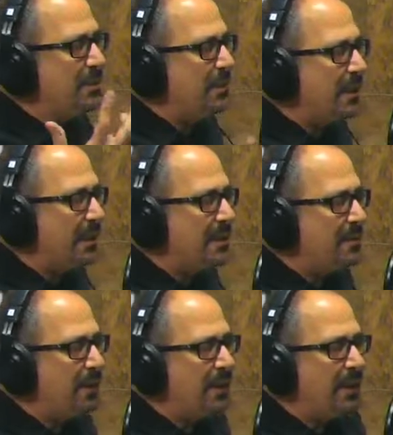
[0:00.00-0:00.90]
but it's
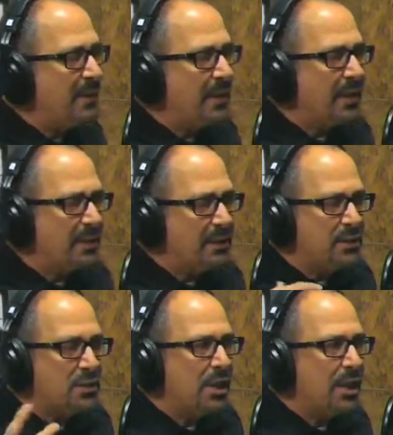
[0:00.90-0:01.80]
funny. It's like this
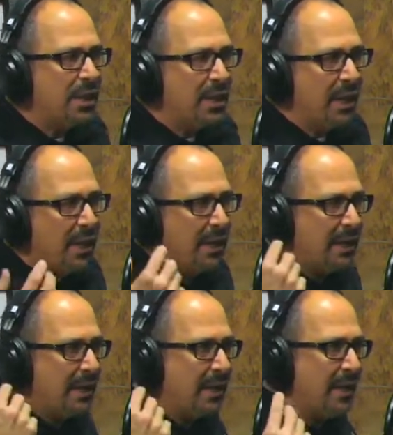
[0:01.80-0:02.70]
chicken and
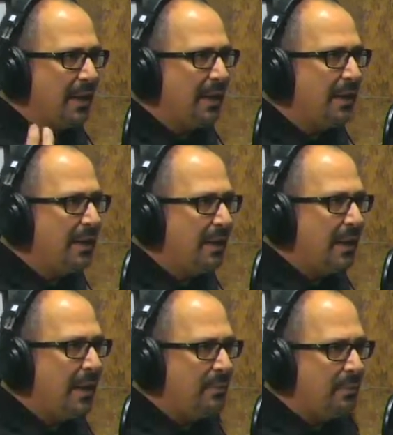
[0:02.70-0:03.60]

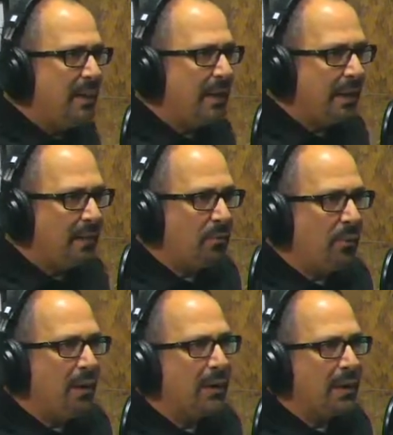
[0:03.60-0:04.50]
pig are
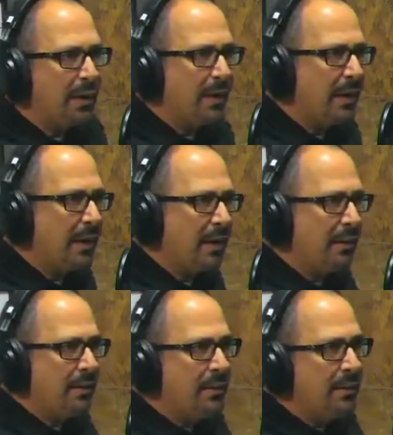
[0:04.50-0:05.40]
walking
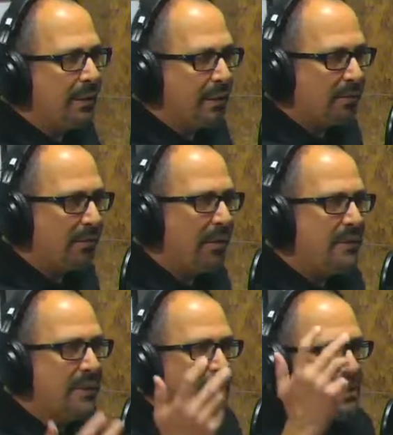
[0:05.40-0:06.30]
across,
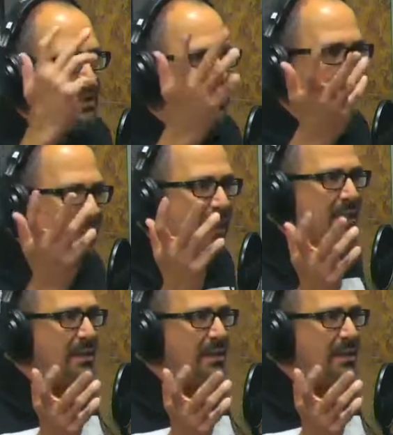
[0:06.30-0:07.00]
and they see a Denny's